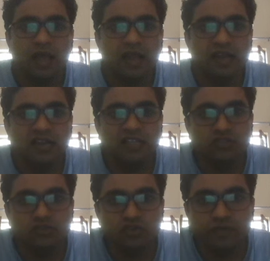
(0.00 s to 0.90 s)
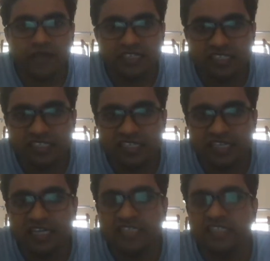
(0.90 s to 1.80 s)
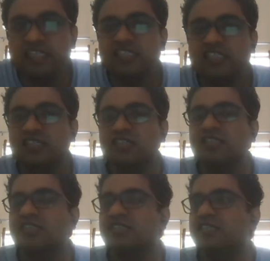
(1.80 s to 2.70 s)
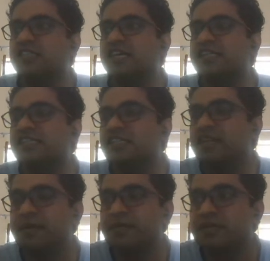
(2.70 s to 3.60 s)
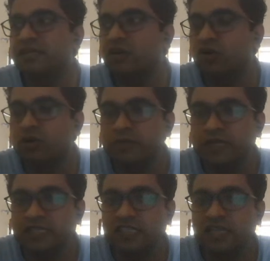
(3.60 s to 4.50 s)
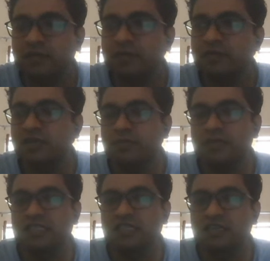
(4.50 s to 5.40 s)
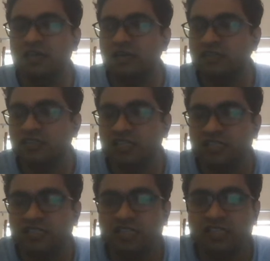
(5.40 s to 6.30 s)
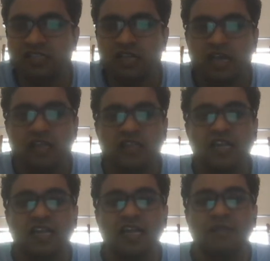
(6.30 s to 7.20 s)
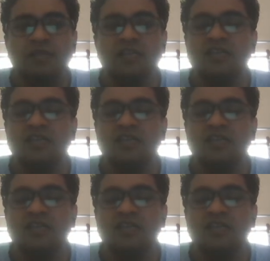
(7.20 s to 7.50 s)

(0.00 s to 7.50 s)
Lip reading: And the use of existing engineering structures, such as there may be old bridge, there may be some measuring structures that can